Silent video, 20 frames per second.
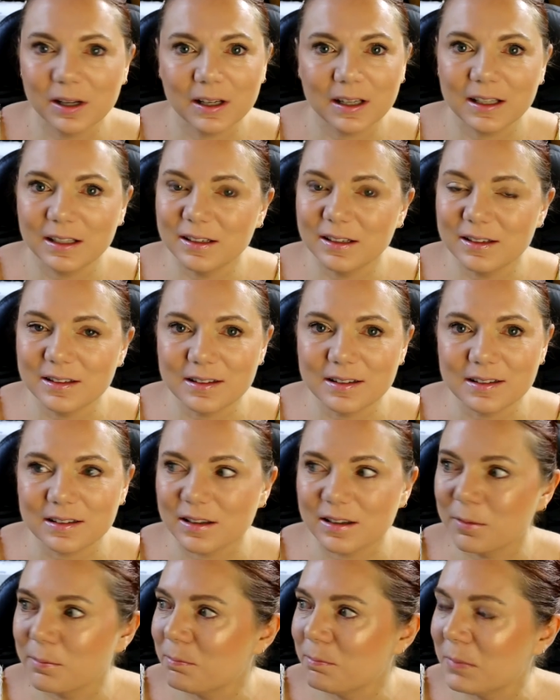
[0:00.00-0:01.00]
It is
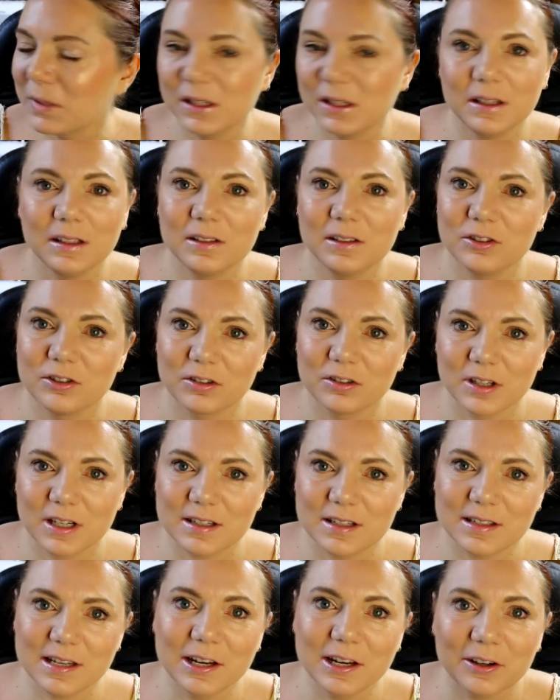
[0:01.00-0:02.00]
1,000,000
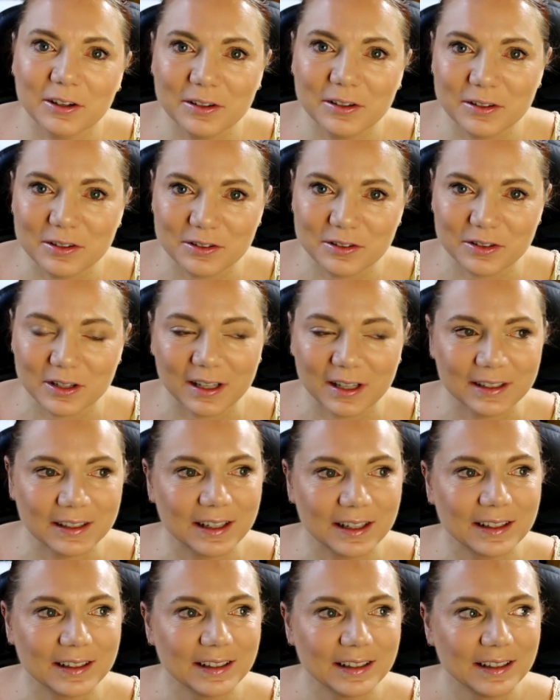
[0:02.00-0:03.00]
degrees here in
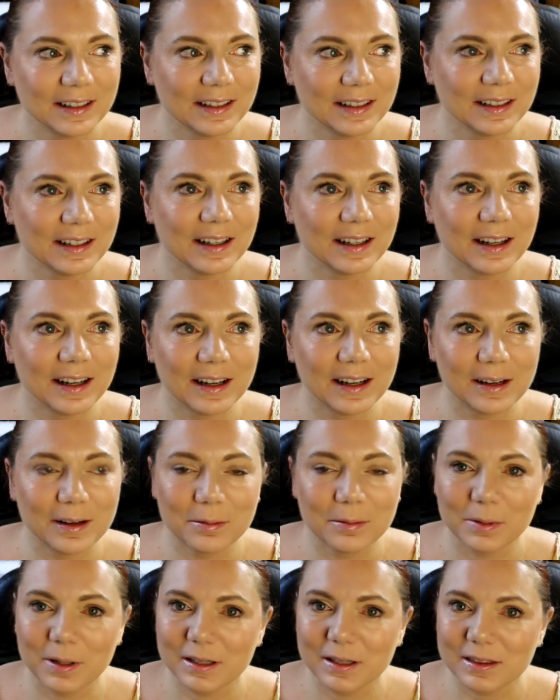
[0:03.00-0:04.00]
Australia.
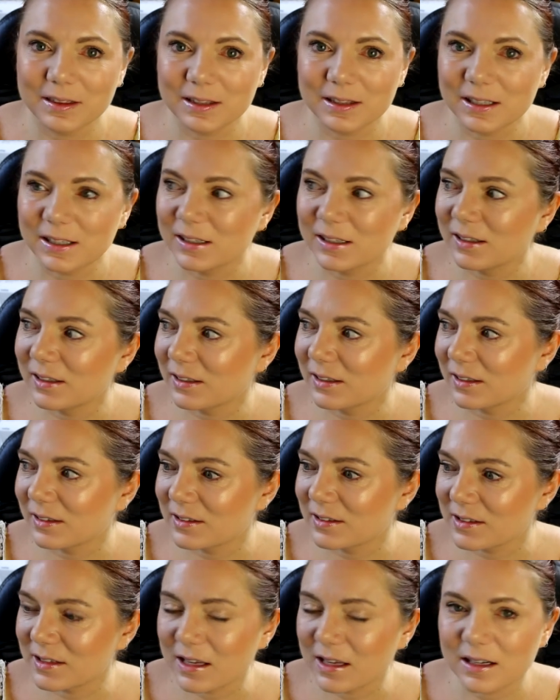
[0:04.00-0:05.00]
I think
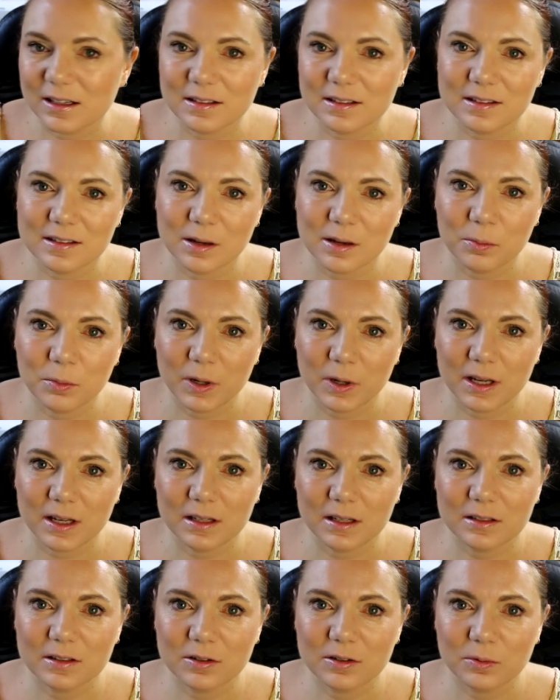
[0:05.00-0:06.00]
it's getting
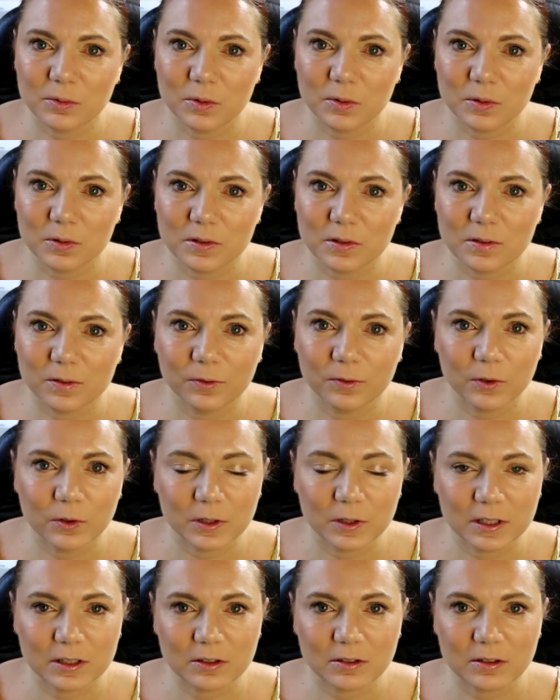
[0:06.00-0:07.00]
somewhere towards
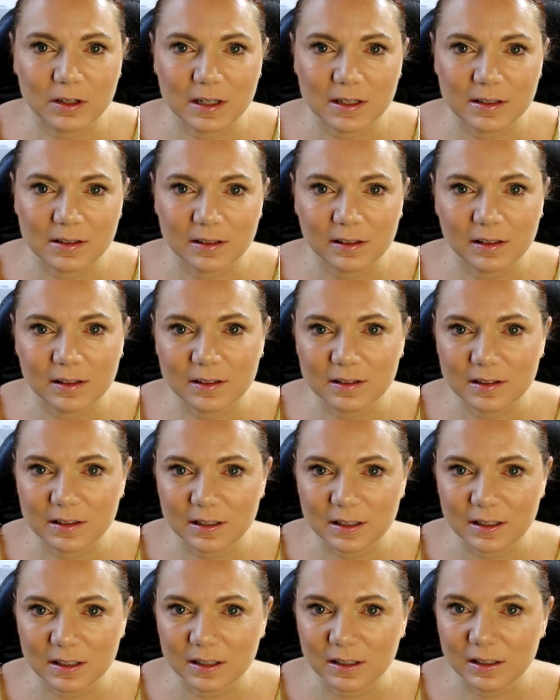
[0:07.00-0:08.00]
40 degrees in the
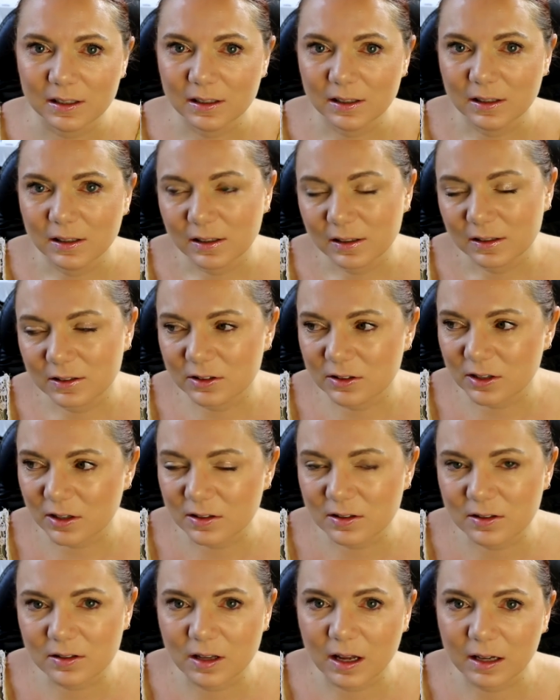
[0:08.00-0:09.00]
city,
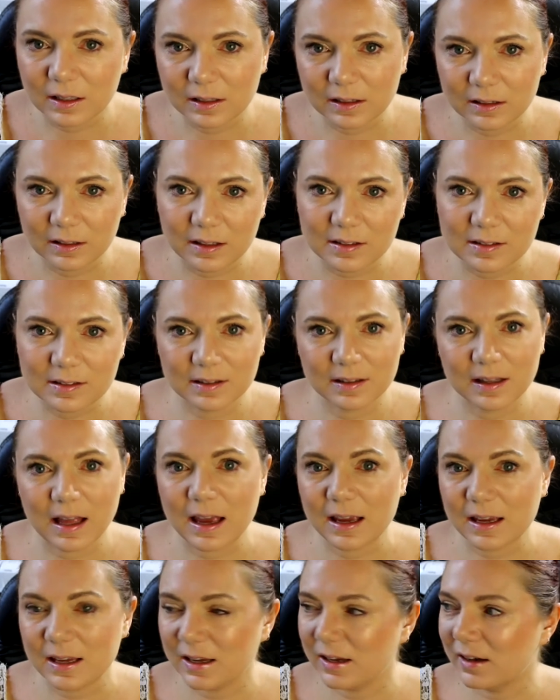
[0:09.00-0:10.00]
just slightly less than
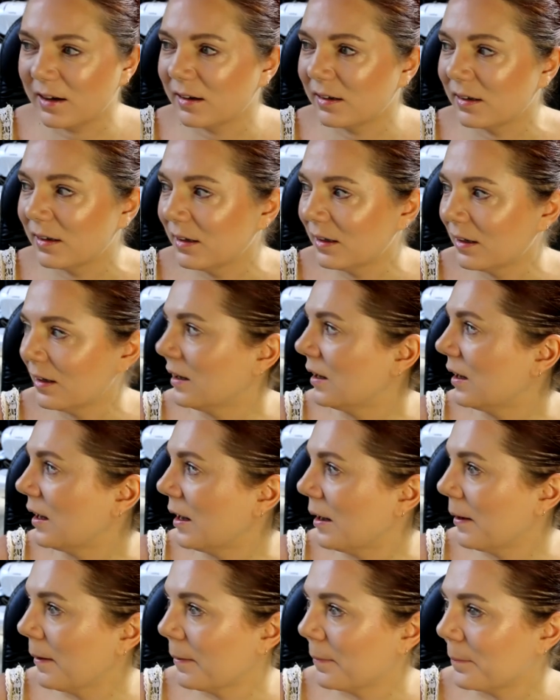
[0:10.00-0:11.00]
that here.
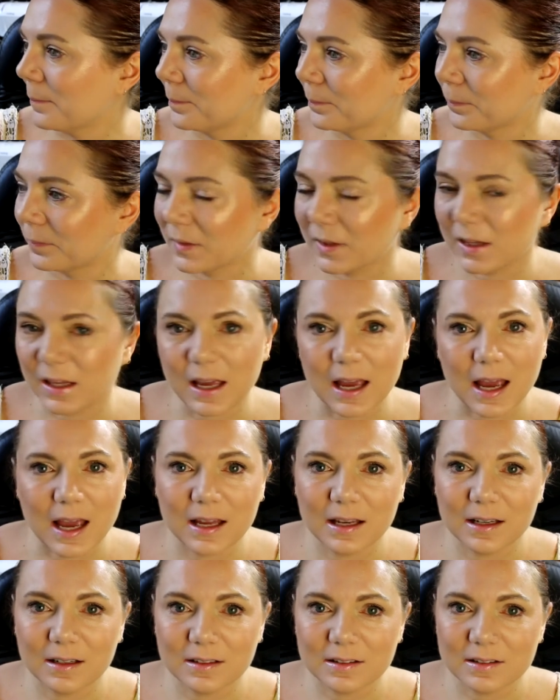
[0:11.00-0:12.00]
And
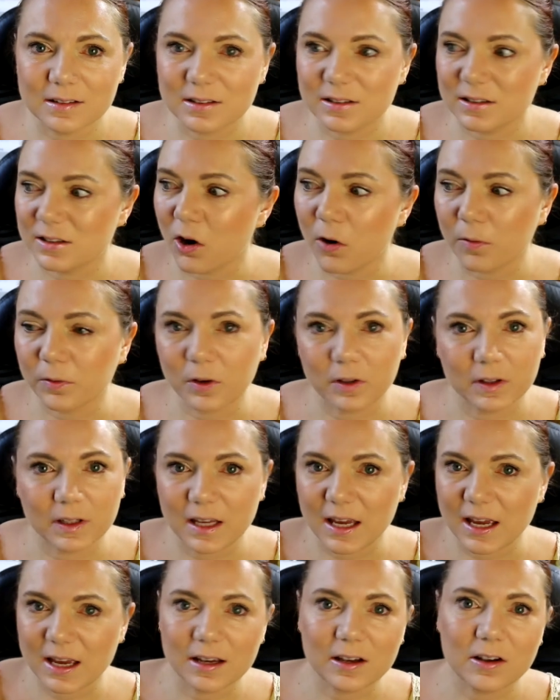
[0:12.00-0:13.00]
I've got
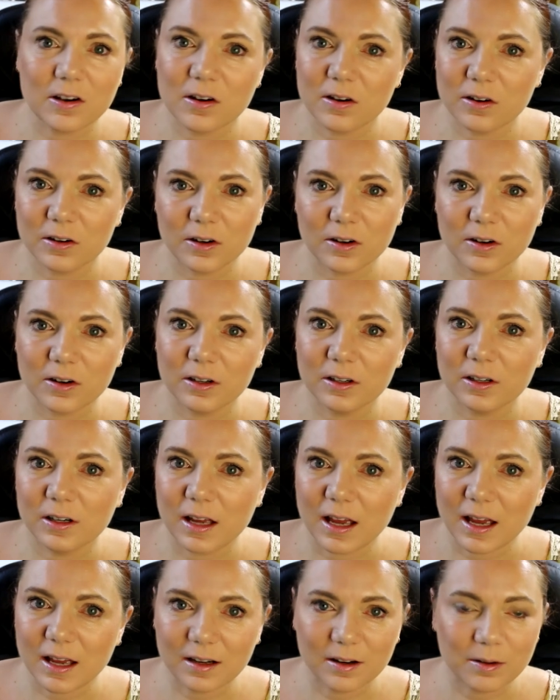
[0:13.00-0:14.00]
the aircon on
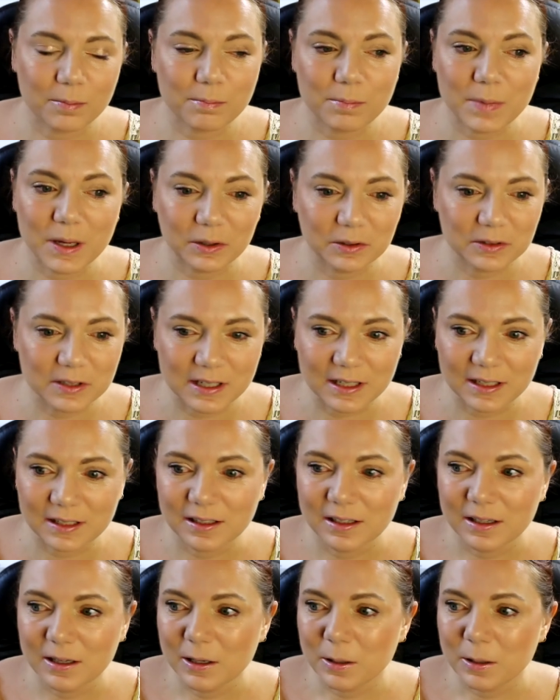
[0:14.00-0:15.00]
and I'm
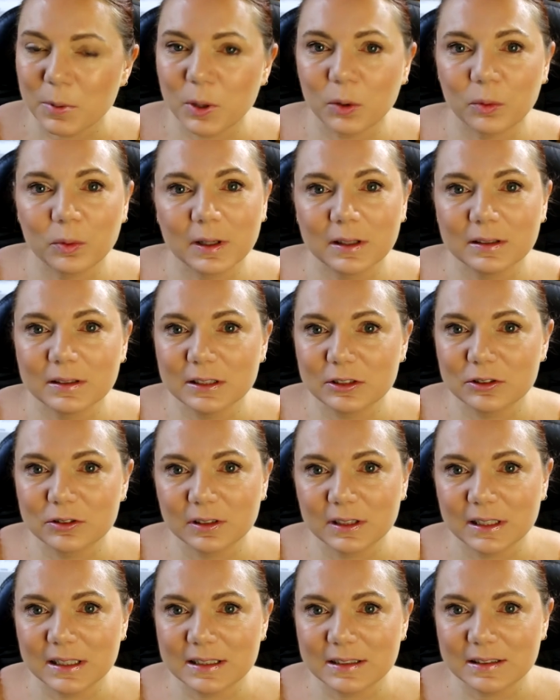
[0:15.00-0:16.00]
melting, but we are
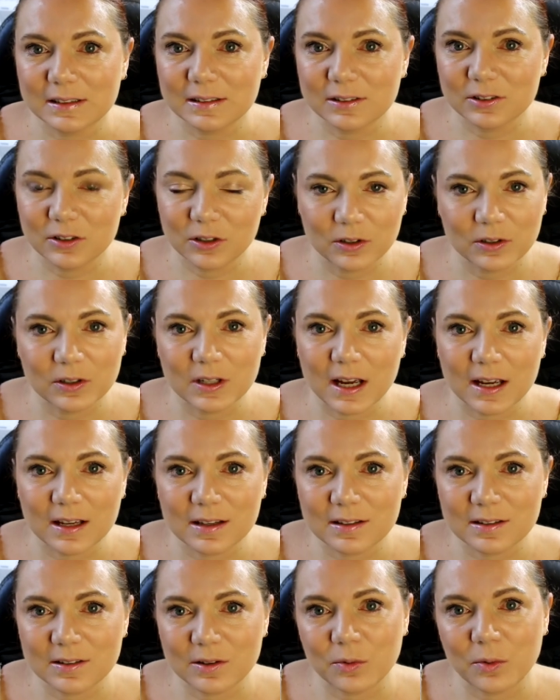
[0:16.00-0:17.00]
literally 2
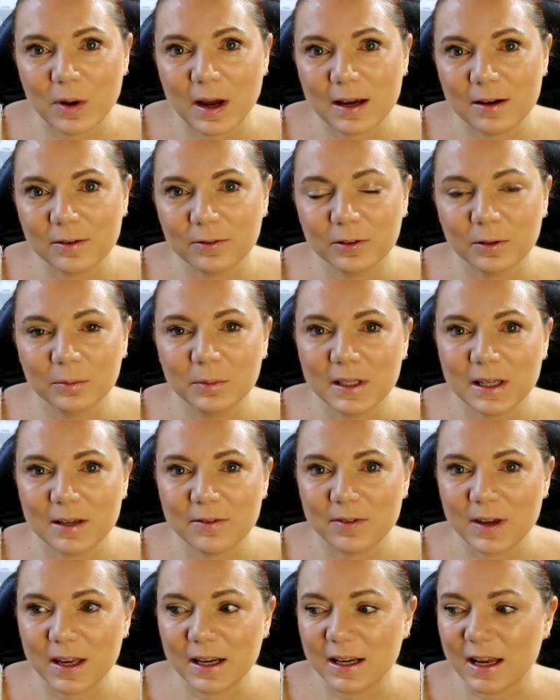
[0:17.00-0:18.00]
days away from the
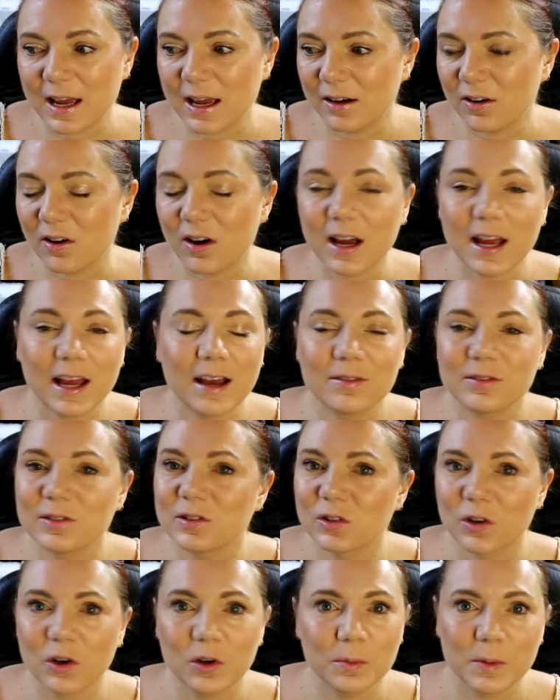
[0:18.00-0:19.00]
event and I have
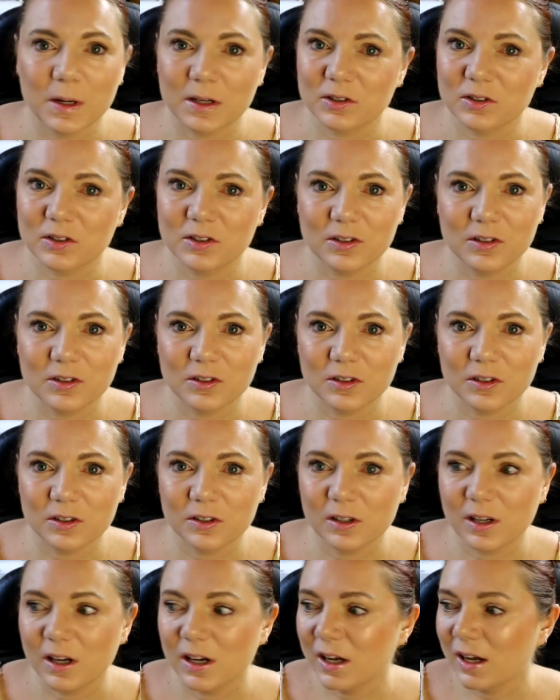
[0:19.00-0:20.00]
so much to
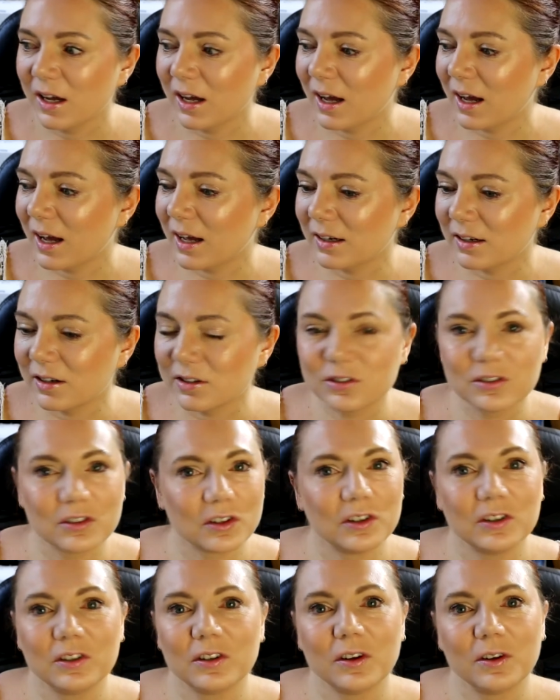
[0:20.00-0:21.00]
do and I
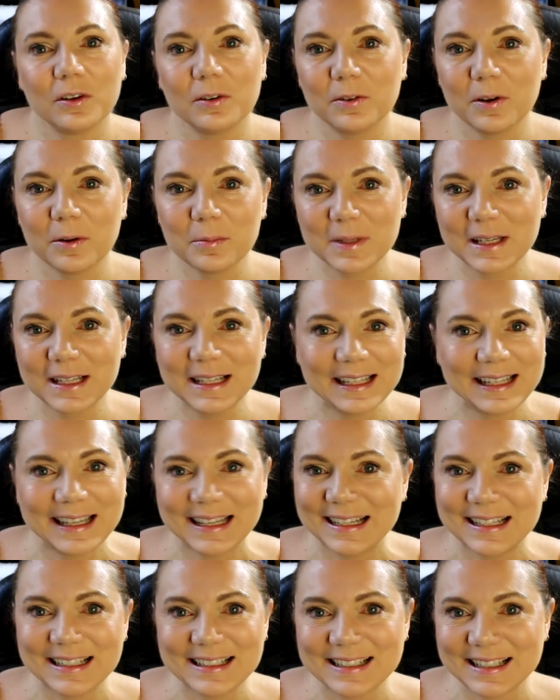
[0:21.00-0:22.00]
don't know if I'm gonna
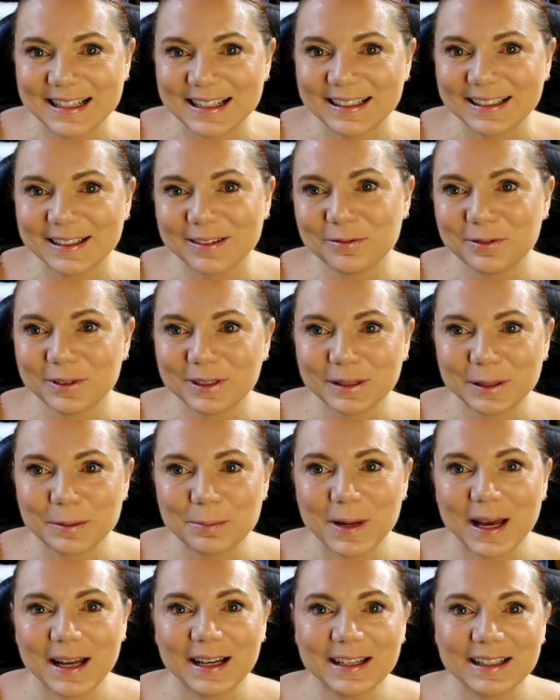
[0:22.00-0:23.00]
get it done. I'm really
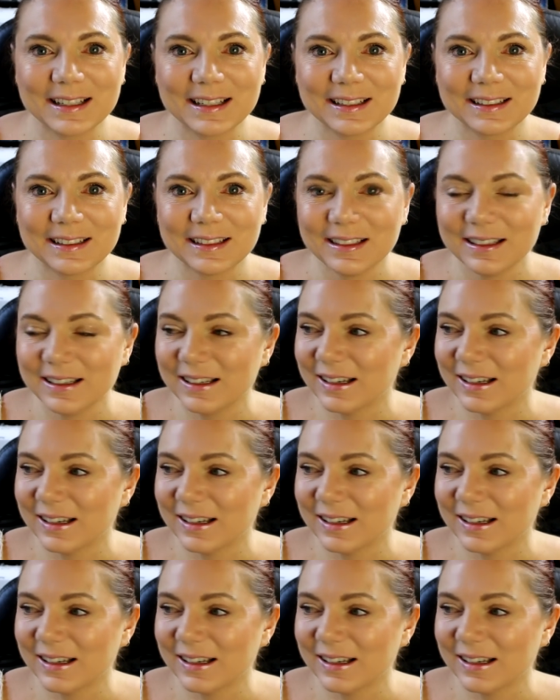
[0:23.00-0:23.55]
panicking.